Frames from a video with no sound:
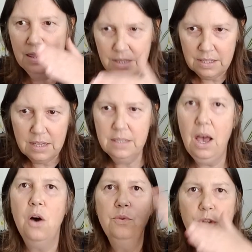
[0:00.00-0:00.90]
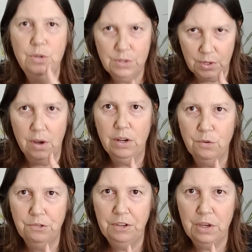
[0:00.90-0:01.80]
This is a whole new
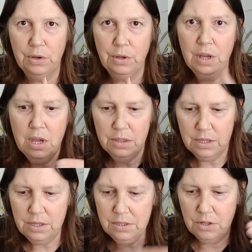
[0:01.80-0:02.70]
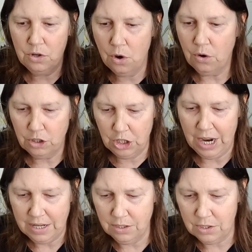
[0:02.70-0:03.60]
cycle for you. This is not
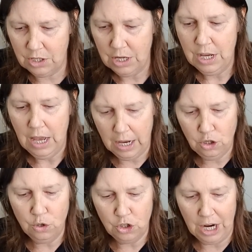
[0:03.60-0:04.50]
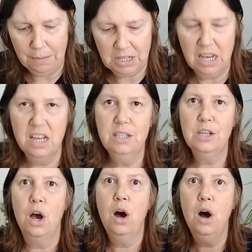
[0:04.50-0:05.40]
just a new chapter, it's
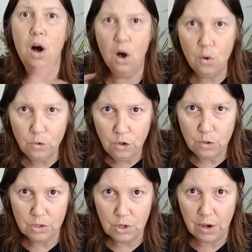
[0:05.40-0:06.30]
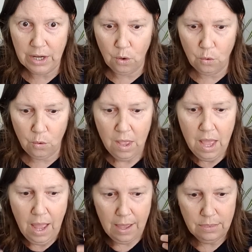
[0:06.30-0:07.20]
a whole new cycle,
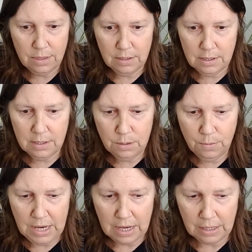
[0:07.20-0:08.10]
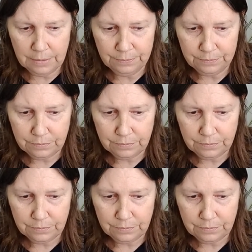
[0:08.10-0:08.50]
and this is where